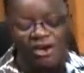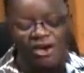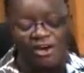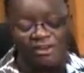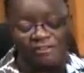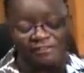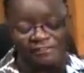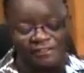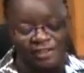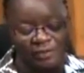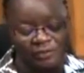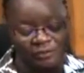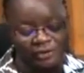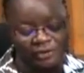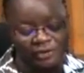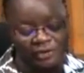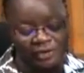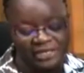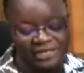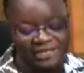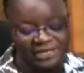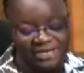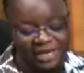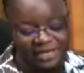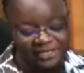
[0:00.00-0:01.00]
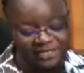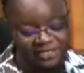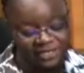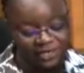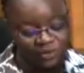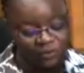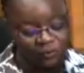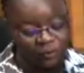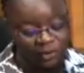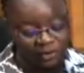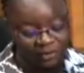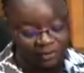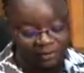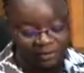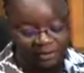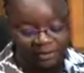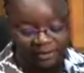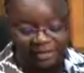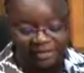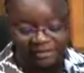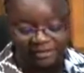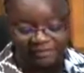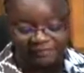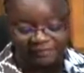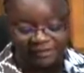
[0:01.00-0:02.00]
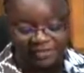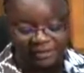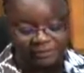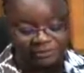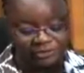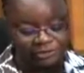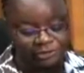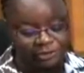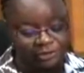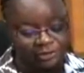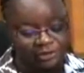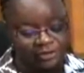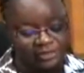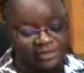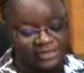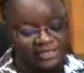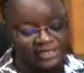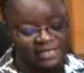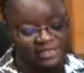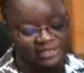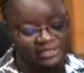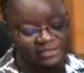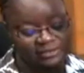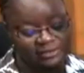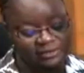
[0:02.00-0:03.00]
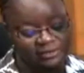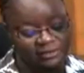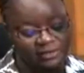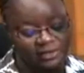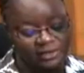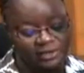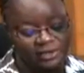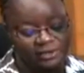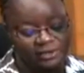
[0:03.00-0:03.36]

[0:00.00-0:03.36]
of February, starting at 1 o'clock at the Philip Sherlock Center